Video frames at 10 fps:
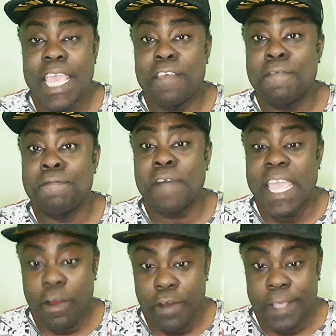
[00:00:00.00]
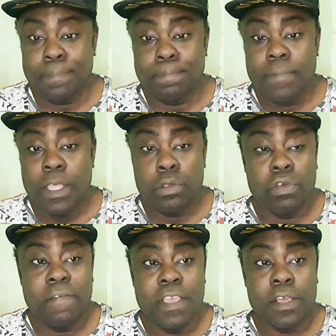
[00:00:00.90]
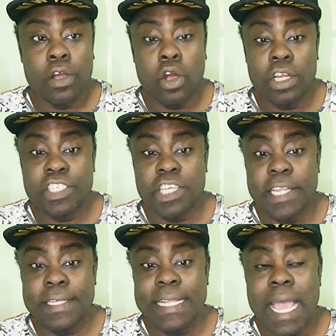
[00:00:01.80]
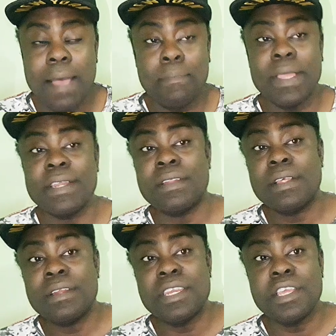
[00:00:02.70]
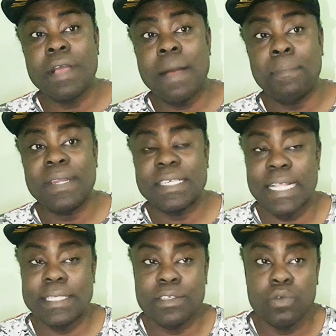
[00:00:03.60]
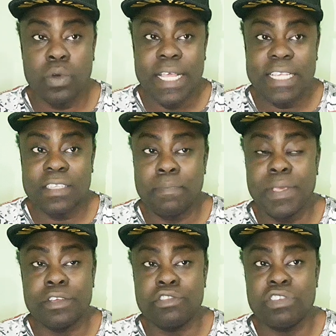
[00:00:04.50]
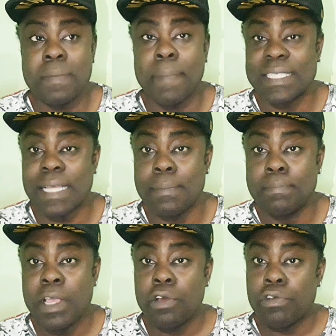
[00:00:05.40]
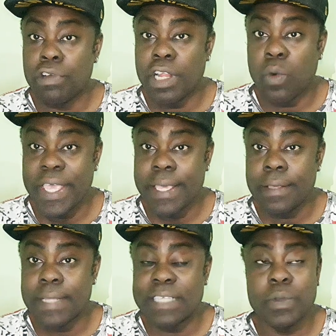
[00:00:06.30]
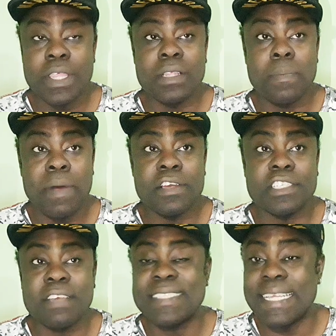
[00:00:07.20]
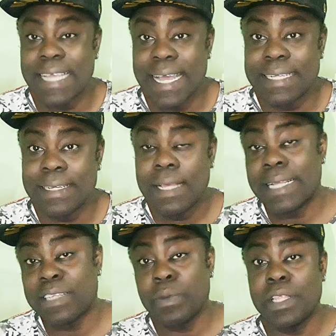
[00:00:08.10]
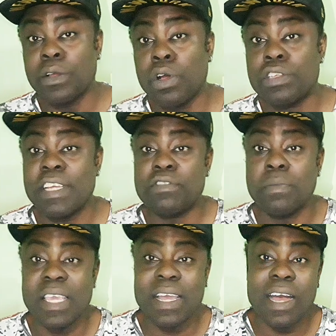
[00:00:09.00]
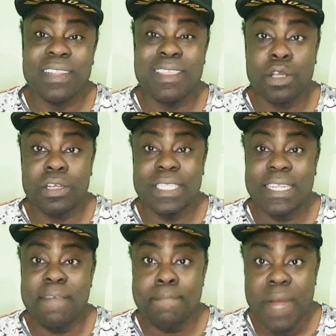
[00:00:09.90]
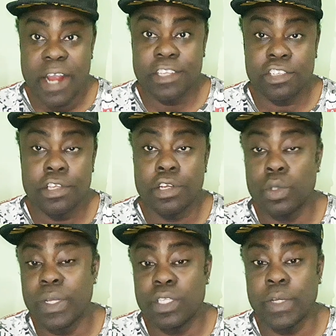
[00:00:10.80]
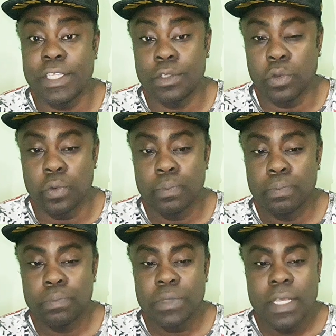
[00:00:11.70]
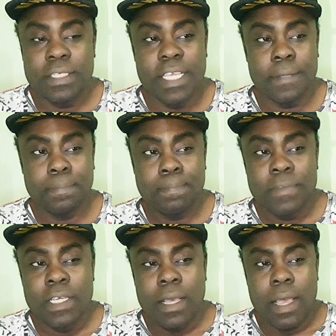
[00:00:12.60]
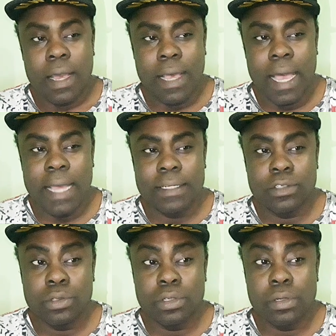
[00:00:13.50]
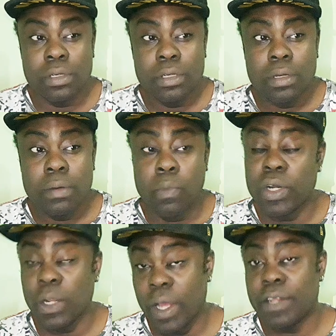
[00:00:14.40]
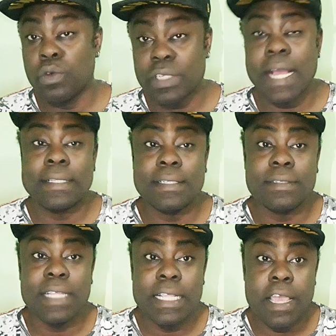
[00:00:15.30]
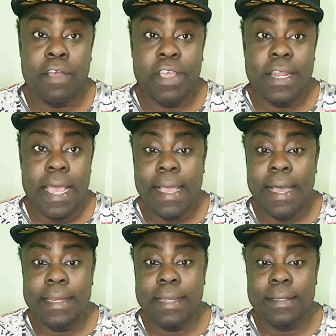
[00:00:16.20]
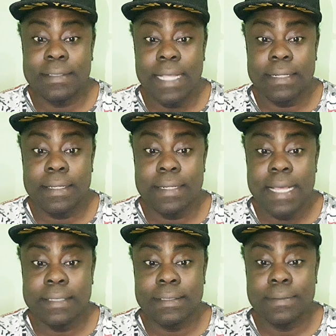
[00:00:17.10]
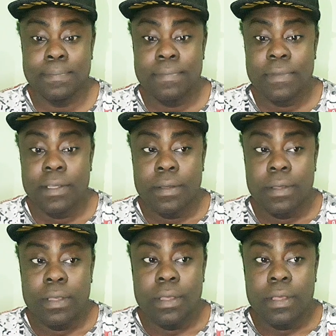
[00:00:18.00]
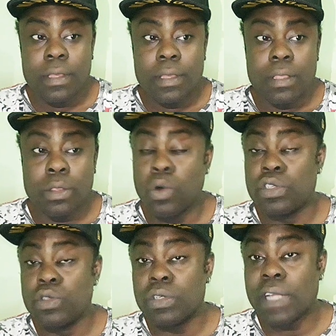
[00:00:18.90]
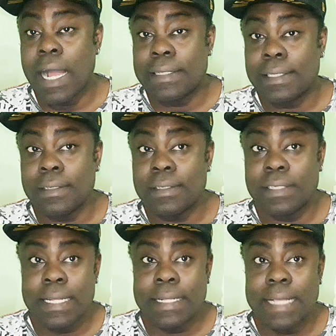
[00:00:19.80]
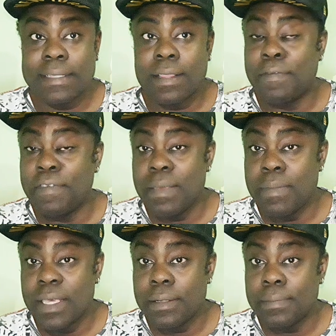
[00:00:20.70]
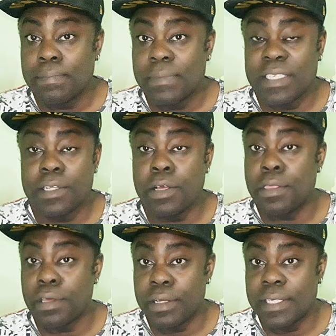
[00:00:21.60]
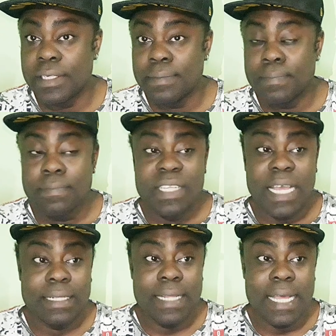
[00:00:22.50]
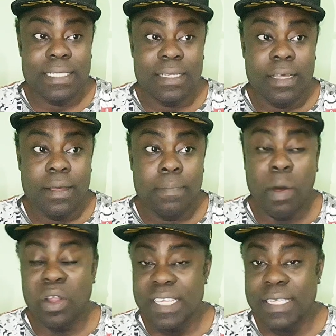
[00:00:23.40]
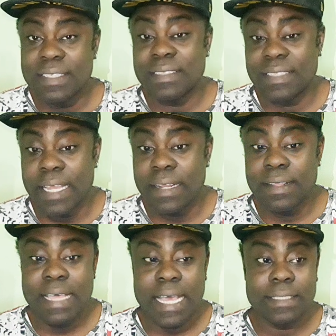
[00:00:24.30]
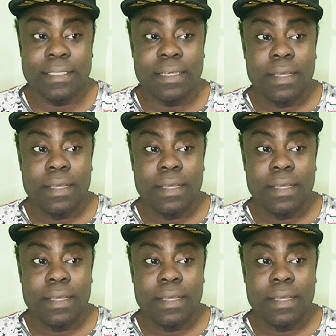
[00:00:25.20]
a fiery three-vehicle collision that happened near a place that is known as a Pear Tree Bottom Runaway, that's within the parish of St. Anne, that's within the country of Jamaica, on the 13th of March, the year 2022. See, according to more than one news article that I read, I got the understanding that those news articles said that the female is in her 30s and that police said that